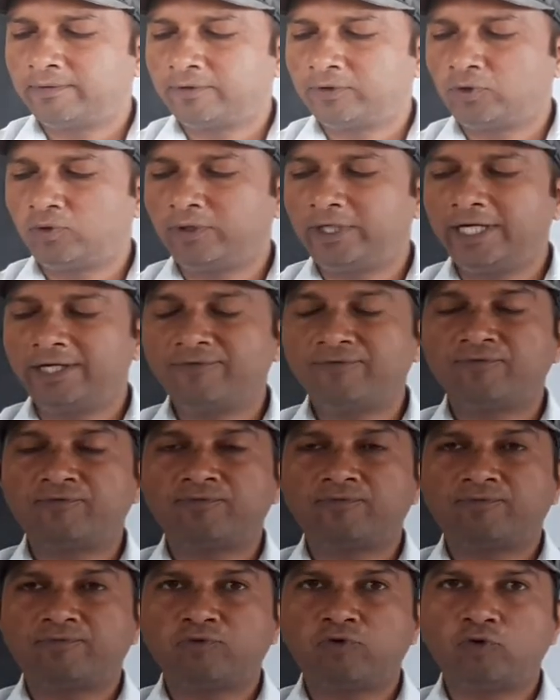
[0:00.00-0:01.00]
to
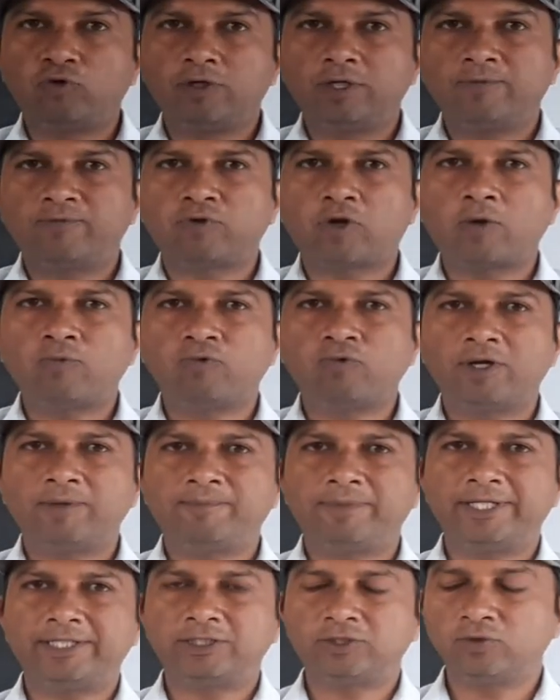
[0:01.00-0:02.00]
get food from
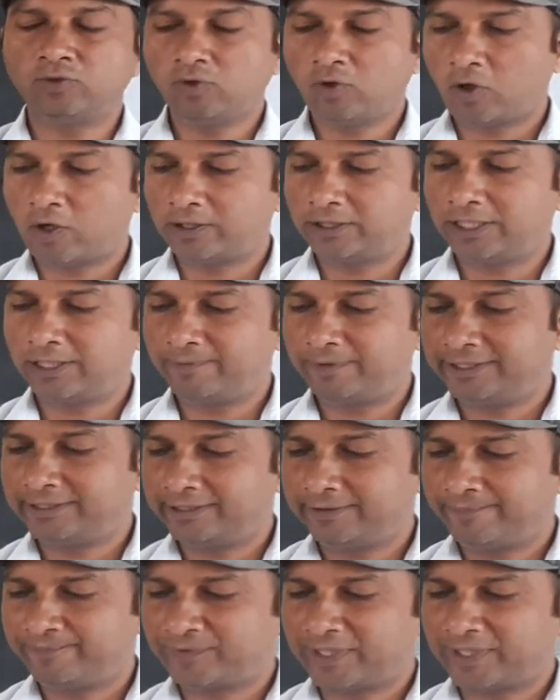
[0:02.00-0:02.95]
one place to other place.